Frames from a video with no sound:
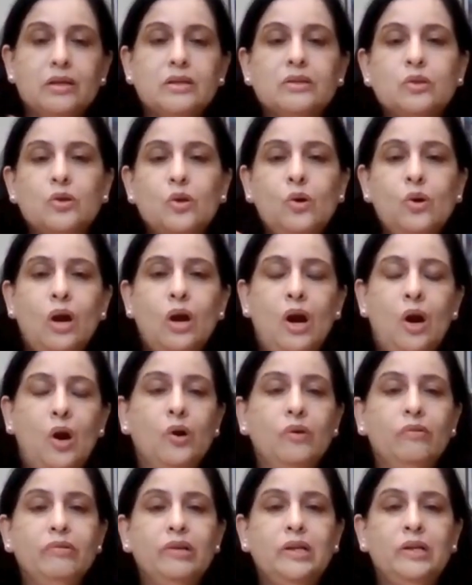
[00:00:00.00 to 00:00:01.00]
So
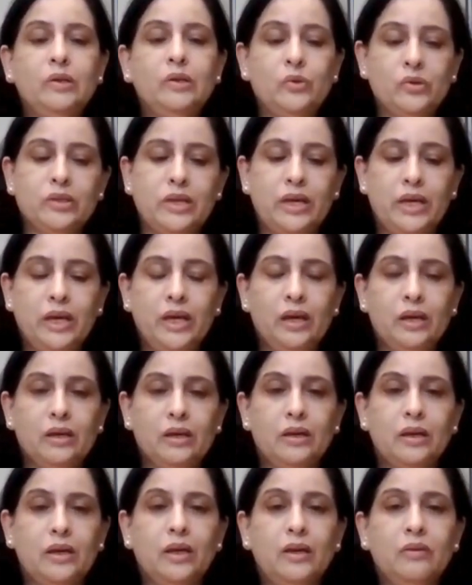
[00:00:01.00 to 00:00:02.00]
how will you say
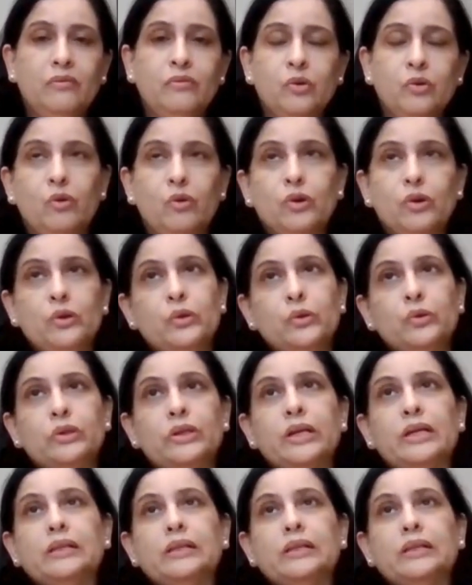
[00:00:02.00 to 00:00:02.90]
if you want to